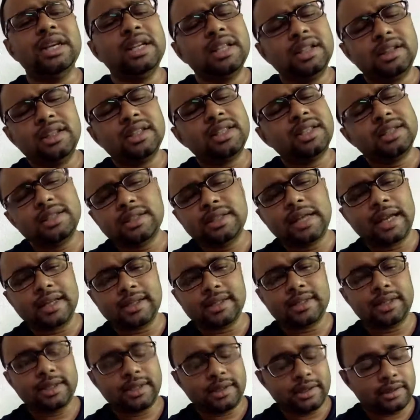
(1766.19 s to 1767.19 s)
This is
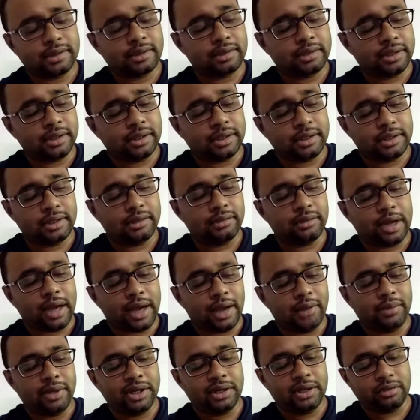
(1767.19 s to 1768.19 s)
just a,
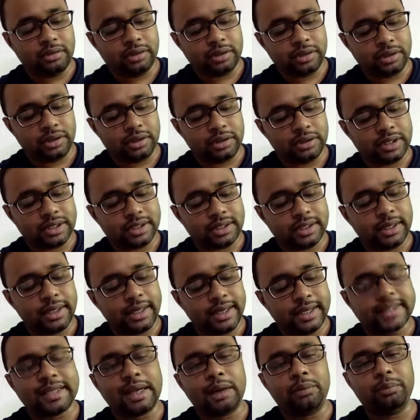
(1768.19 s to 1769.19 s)
I mean, just an
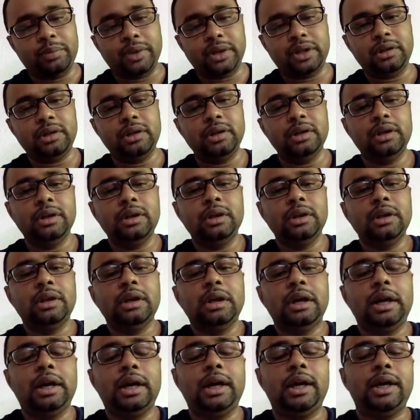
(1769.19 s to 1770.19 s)
example.
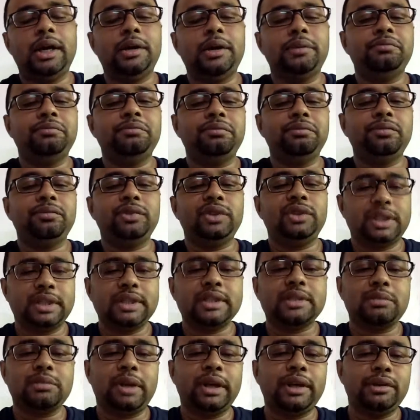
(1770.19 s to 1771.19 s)
Uh, this
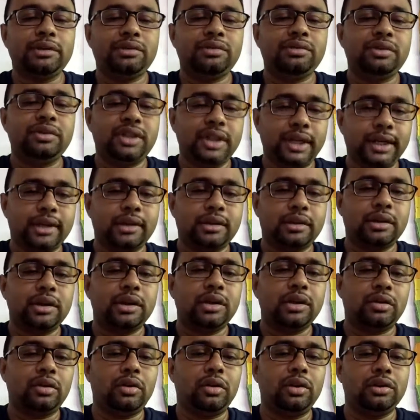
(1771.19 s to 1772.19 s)
is my take
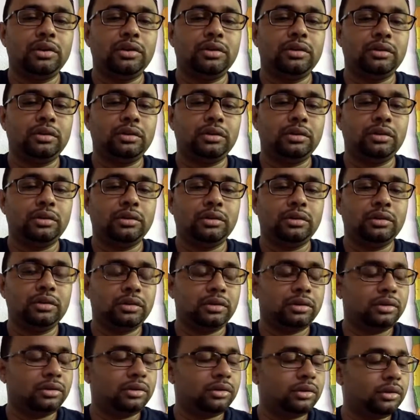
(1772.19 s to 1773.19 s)
on
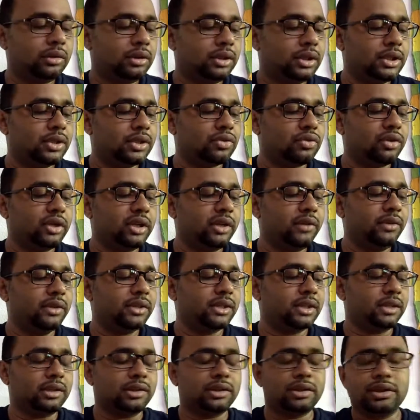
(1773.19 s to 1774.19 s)
these two
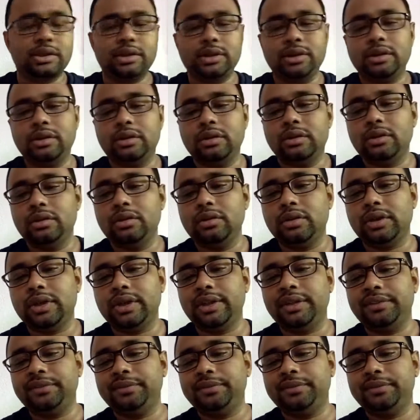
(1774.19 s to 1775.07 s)
divisions. Okay.